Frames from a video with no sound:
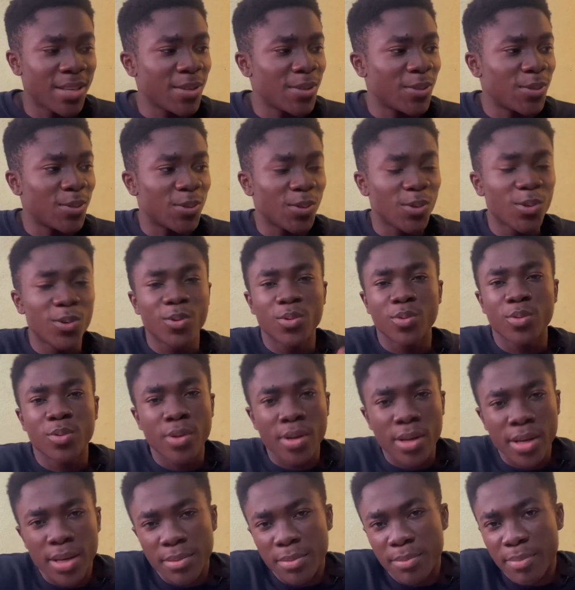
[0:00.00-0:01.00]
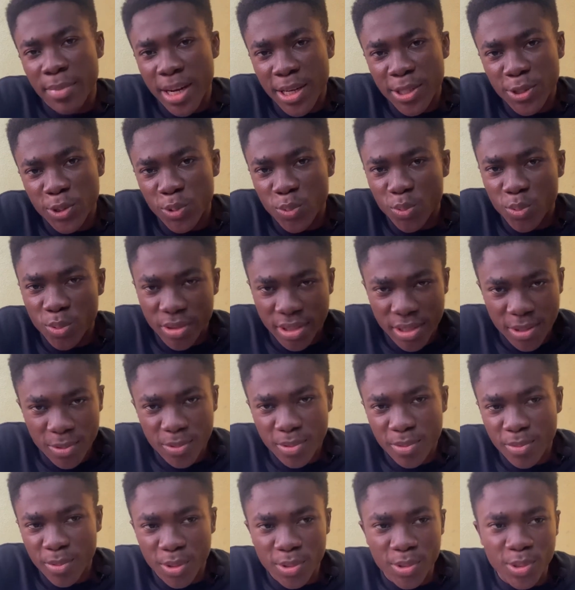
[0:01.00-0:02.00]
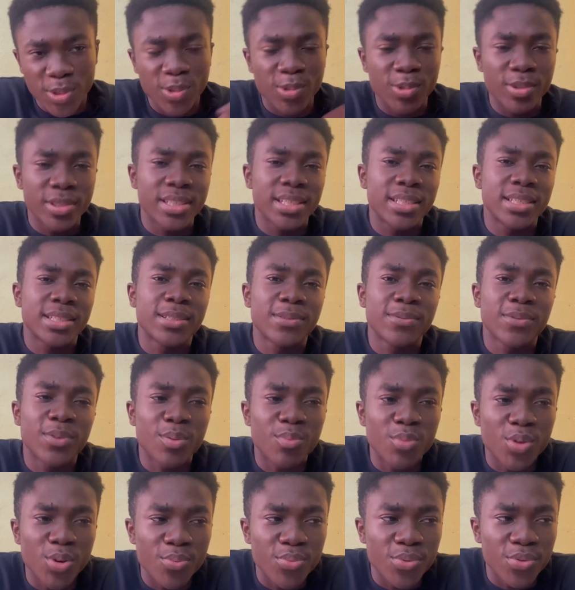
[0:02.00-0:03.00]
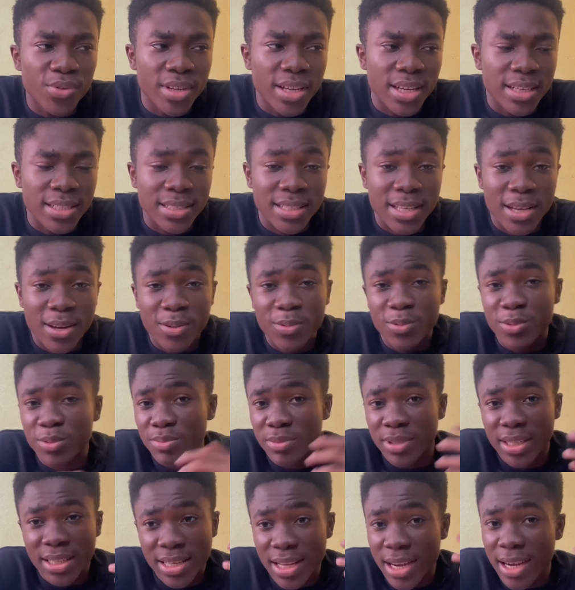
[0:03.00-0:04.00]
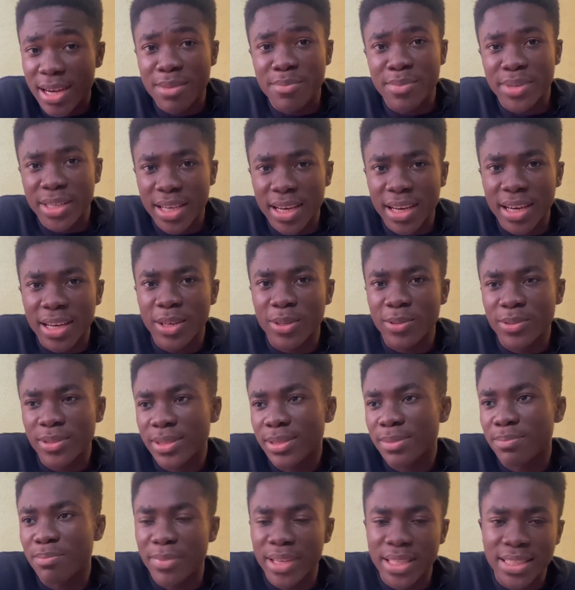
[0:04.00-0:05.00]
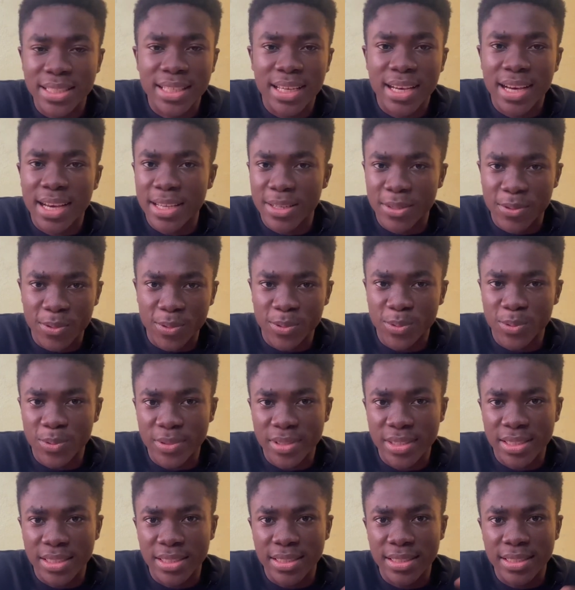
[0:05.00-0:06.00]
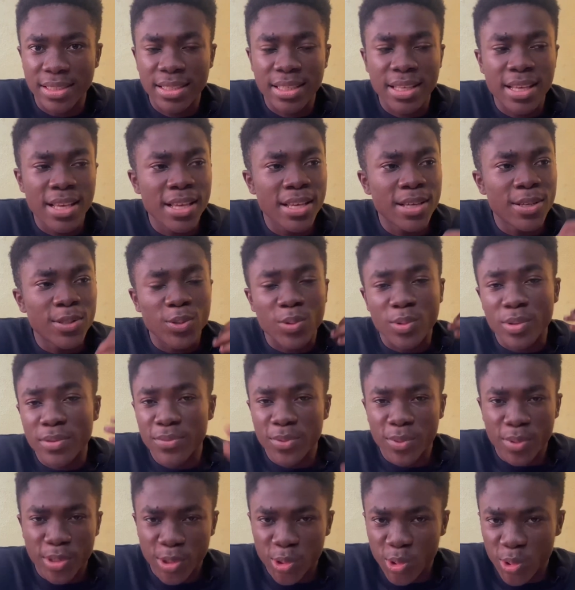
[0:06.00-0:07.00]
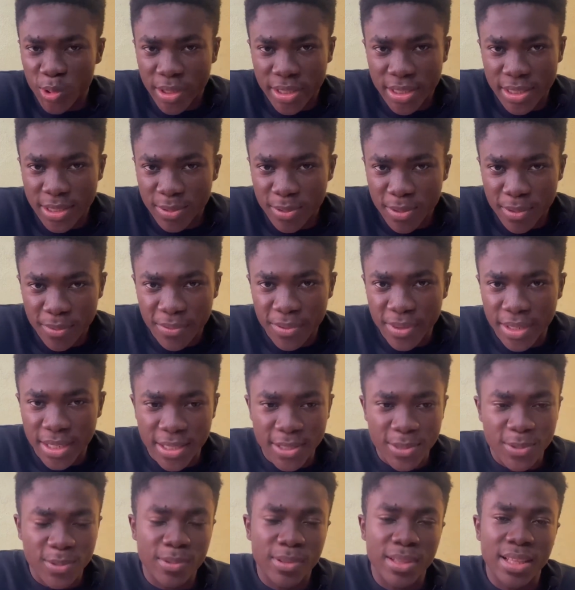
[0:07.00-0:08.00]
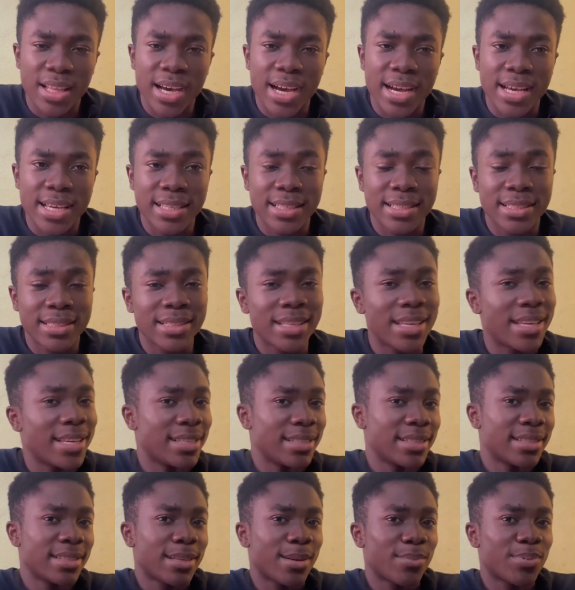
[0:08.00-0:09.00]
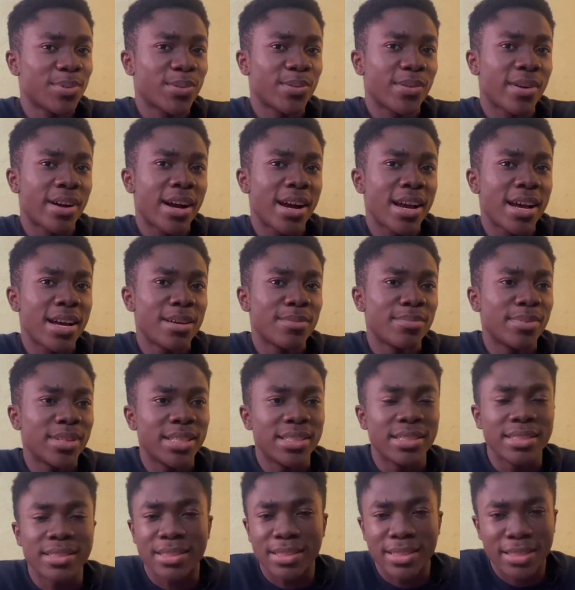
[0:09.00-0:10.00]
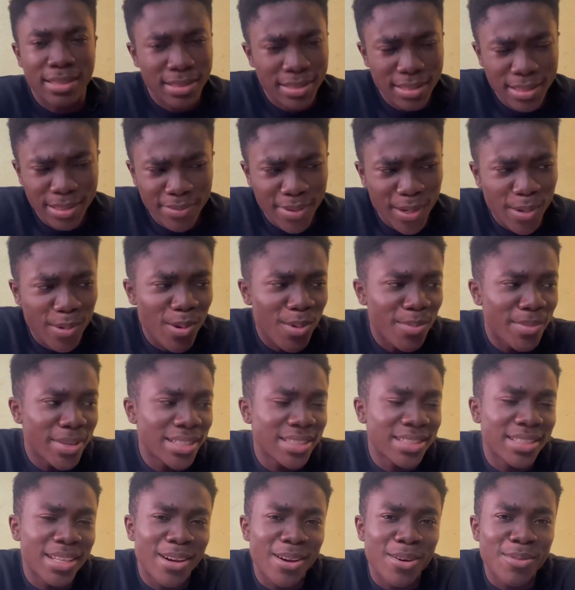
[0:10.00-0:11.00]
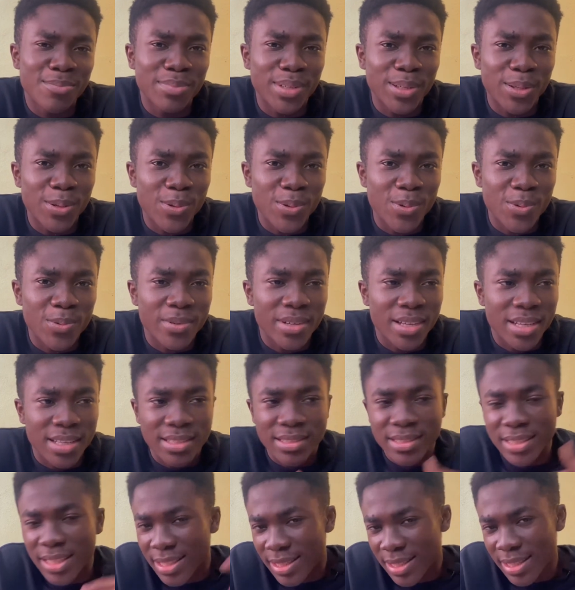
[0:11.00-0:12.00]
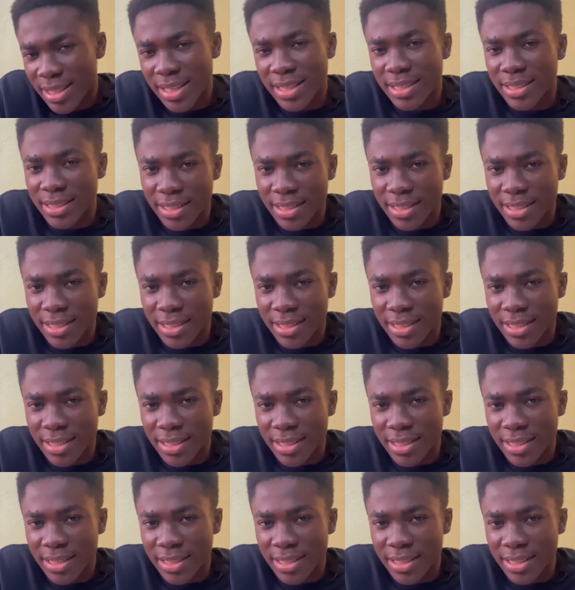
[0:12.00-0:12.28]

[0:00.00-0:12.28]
So mind you, we still continue searching for more products that could, that can make our health better and all those things. So if you enjoyed it, don't forget to like it, subscribe, and leave a comment down below, and let's get